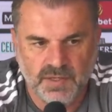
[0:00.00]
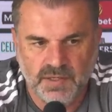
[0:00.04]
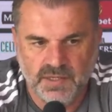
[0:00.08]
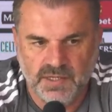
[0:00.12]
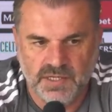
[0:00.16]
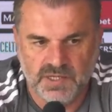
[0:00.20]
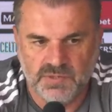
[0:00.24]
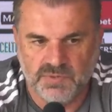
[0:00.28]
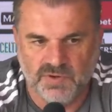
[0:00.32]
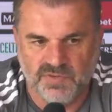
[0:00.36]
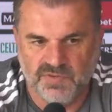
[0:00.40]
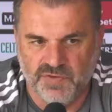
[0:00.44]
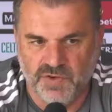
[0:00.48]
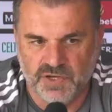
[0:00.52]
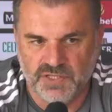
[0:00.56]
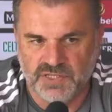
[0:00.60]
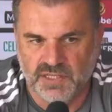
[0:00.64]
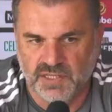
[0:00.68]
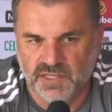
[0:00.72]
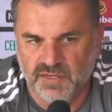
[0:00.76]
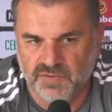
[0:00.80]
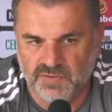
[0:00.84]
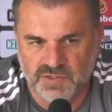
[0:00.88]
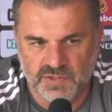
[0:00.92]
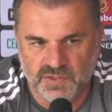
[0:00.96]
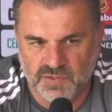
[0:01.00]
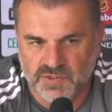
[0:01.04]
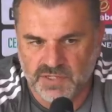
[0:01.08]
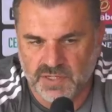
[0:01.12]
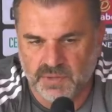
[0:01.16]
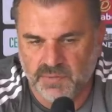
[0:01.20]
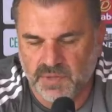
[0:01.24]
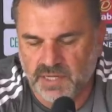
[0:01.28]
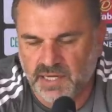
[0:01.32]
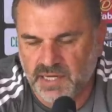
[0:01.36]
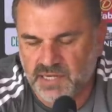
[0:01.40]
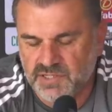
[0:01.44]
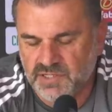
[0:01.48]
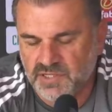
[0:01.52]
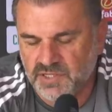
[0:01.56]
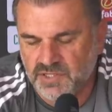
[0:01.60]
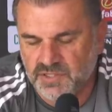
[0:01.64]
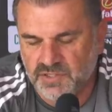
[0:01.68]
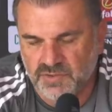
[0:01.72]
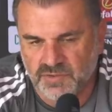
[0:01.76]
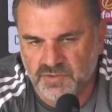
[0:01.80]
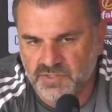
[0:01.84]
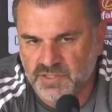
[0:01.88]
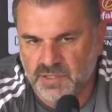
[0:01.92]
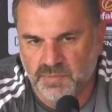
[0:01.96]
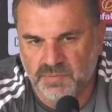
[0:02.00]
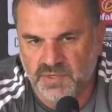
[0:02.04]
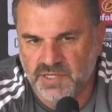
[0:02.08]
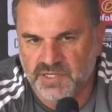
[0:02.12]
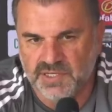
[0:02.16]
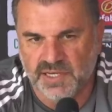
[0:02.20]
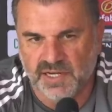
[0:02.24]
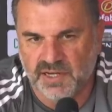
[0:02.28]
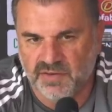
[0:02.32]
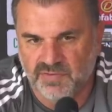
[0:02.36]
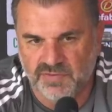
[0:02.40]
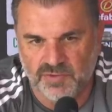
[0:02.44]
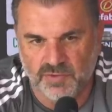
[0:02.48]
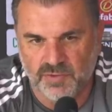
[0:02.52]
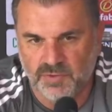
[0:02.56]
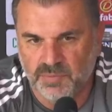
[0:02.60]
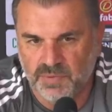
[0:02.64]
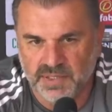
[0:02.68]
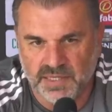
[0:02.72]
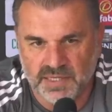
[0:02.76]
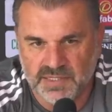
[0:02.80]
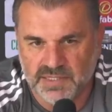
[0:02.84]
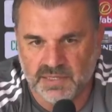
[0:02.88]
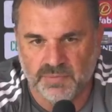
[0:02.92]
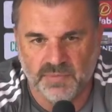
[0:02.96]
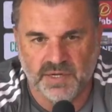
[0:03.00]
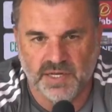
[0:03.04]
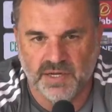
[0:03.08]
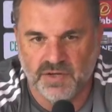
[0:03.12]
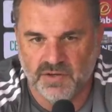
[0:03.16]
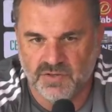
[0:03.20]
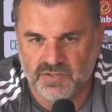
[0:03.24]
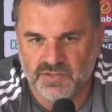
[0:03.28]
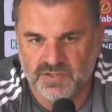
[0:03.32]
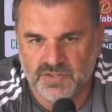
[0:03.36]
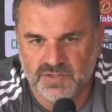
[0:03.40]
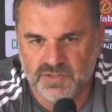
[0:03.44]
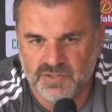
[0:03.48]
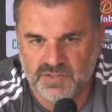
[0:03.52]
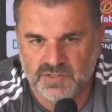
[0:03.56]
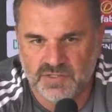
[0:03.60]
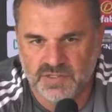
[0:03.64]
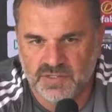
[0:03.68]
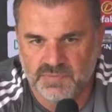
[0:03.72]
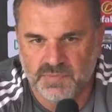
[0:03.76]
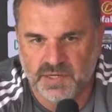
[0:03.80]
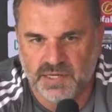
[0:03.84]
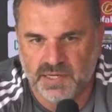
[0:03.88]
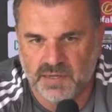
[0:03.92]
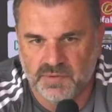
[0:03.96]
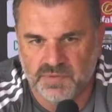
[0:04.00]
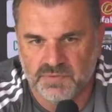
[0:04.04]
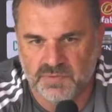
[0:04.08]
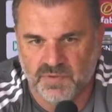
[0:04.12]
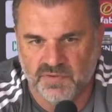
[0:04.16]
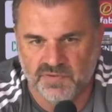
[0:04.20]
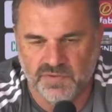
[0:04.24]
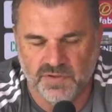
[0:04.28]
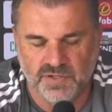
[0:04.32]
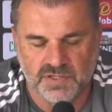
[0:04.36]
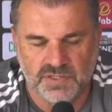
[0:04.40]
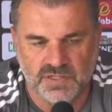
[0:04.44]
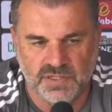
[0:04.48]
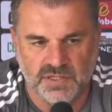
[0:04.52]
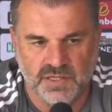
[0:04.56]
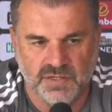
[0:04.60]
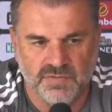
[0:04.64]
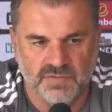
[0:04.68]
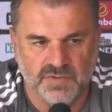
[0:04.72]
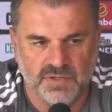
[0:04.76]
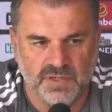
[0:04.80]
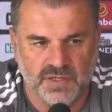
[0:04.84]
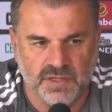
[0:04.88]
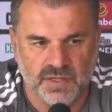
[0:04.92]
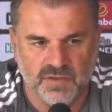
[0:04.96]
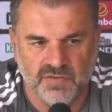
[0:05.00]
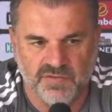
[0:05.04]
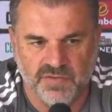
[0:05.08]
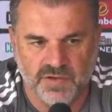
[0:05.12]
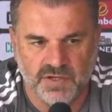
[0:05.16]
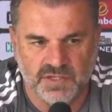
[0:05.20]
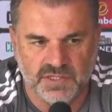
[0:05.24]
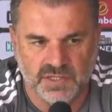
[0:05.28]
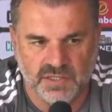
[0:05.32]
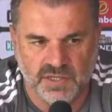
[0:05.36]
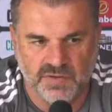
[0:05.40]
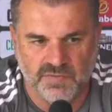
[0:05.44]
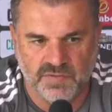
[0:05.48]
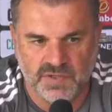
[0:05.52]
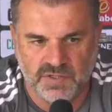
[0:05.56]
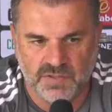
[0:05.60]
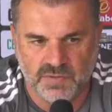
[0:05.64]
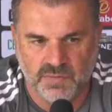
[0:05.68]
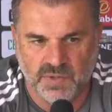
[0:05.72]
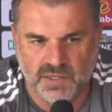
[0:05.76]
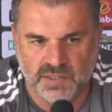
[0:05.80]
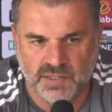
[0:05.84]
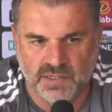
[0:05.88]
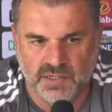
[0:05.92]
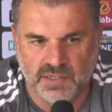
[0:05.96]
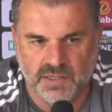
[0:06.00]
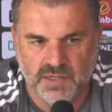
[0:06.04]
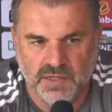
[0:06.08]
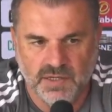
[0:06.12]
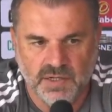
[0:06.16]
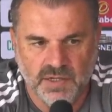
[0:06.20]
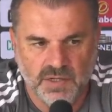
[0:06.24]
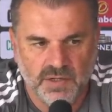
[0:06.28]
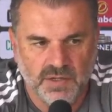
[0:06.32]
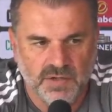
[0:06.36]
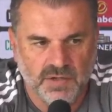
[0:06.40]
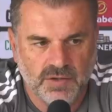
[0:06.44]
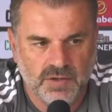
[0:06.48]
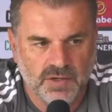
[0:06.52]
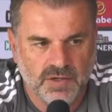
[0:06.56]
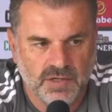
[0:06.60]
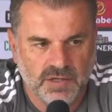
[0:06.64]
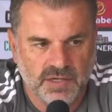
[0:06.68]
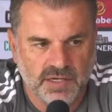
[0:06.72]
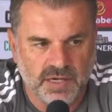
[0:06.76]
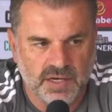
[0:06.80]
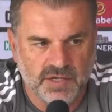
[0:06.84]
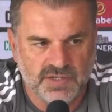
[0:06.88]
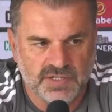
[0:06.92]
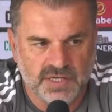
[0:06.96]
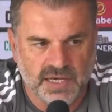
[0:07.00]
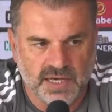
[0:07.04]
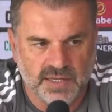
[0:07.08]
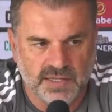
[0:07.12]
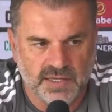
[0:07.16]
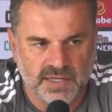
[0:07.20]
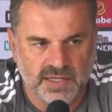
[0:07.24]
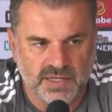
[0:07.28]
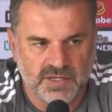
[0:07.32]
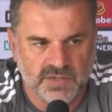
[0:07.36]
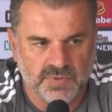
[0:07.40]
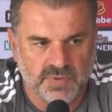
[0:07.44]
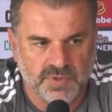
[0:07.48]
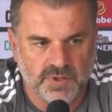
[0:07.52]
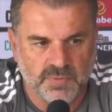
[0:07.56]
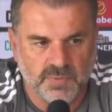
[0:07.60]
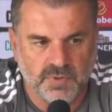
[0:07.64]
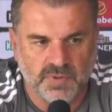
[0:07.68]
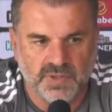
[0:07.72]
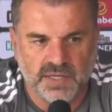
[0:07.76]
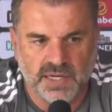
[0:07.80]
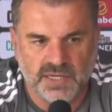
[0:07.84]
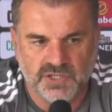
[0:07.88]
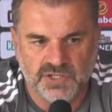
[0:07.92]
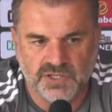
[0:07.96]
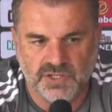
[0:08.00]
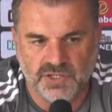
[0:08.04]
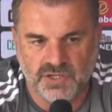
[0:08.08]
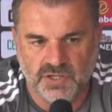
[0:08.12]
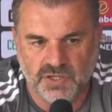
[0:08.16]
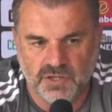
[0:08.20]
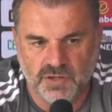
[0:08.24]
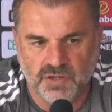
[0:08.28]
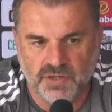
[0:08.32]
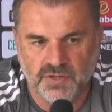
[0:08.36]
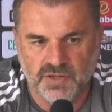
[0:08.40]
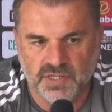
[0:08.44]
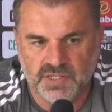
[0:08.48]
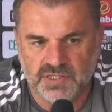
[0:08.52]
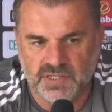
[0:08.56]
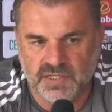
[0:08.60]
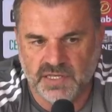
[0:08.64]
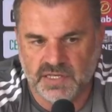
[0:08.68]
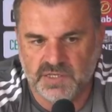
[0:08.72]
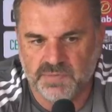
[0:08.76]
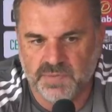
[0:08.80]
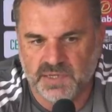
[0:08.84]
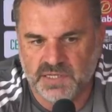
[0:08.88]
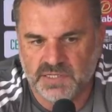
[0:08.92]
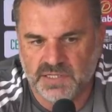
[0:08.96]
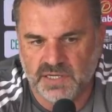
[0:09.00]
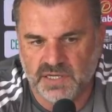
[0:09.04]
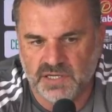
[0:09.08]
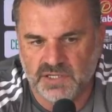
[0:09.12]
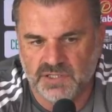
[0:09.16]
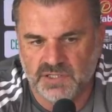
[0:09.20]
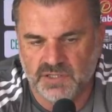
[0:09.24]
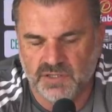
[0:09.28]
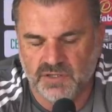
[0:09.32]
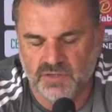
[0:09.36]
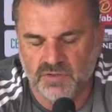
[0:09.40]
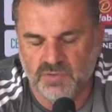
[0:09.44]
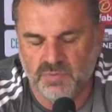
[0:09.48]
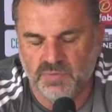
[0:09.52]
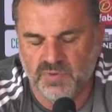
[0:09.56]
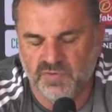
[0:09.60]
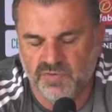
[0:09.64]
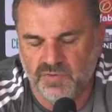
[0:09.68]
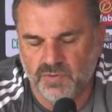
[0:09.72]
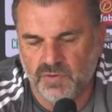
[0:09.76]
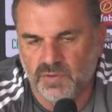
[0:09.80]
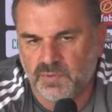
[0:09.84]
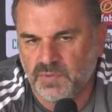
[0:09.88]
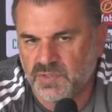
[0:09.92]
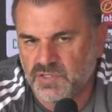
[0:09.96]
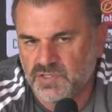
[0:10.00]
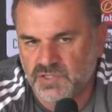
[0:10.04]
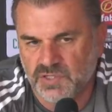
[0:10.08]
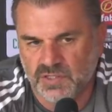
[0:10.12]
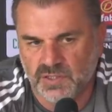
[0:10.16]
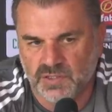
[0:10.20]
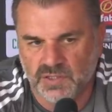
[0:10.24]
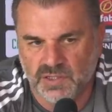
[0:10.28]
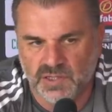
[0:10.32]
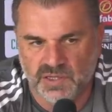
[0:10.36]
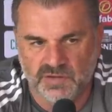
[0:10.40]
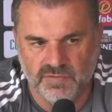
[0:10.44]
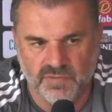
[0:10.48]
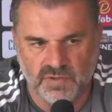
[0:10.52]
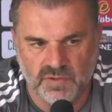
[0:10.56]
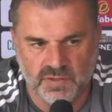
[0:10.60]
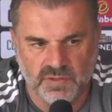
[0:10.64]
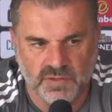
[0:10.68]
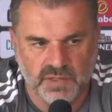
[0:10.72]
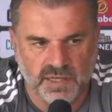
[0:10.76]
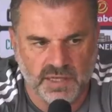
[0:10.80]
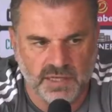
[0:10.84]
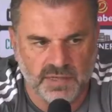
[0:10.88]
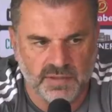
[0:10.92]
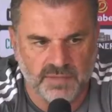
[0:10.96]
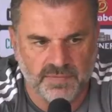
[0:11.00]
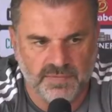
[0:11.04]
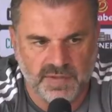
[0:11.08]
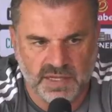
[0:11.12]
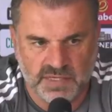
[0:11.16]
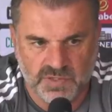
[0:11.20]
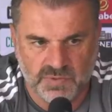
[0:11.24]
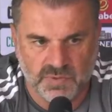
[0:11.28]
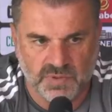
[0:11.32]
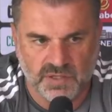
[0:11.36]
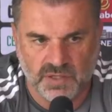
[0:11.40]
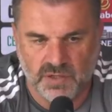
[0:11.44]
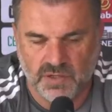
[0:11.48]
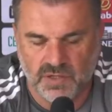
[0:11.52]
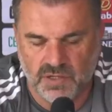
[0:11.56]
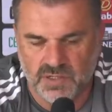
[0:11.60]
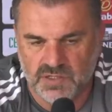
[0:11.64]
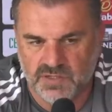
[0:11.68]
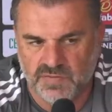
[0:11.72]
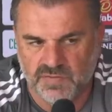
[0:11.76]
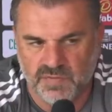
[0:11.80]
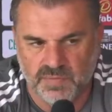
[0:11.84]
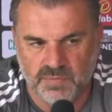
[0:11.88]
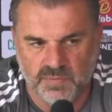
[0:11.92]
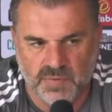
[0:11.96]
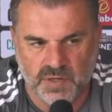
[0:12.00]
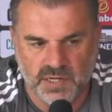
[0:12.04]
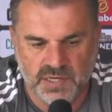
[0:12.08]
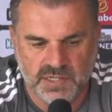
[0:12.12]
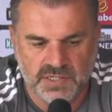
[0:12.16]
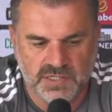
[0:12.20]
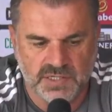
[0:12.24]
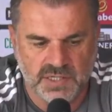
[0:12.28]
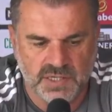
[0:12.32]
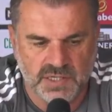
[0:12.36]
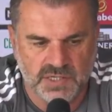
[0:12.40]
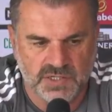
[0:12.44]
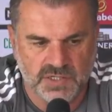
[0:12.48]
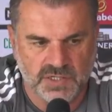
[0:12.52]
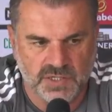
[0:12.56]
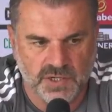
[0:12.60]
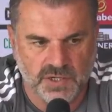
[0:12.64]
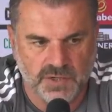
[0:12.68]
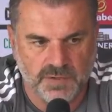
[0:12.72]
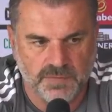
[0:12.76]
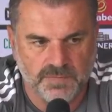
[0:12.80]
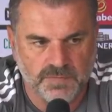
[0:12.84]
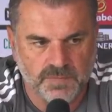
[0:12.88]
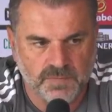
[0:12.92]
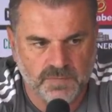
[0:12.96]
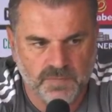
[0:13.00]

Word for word: it's my first 11 until somebody gets injured or somebody's out of form, and then somebody else, it becomes my first 11. You know, the first 11 is the one that goes out there, because when you put that shirt on, there's an expectation that you'll perform at a certain level, and that's what the guys have embraced here. So